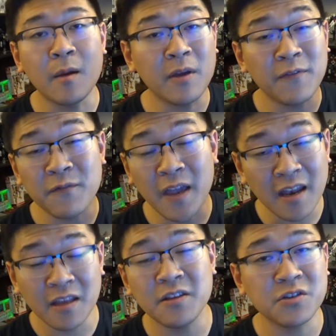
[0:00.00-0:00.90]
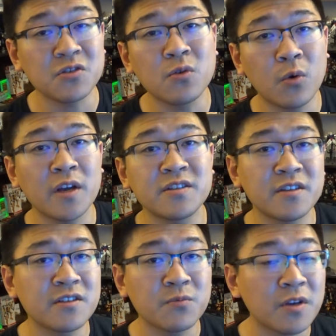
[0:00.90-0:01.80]
Um, if you have any additional
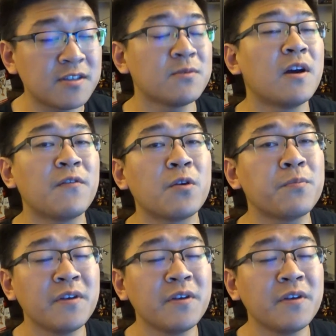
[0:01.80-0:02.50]
questions whatsoever,